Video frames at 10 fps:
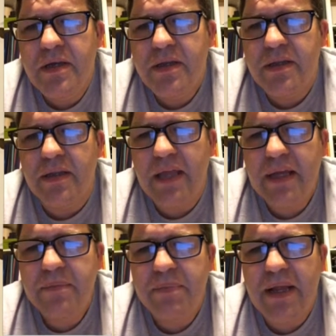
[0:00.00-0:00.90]
The
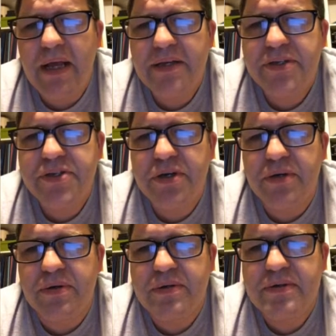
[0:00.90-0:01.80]
line plot
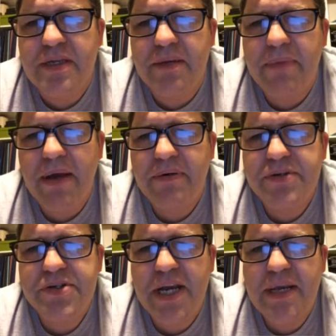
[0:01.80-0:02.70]
shows the amount
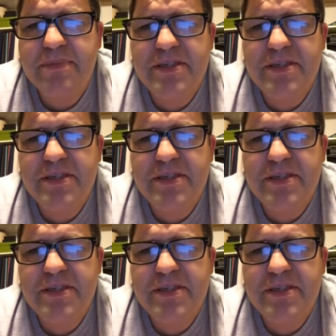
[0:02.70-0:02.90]
James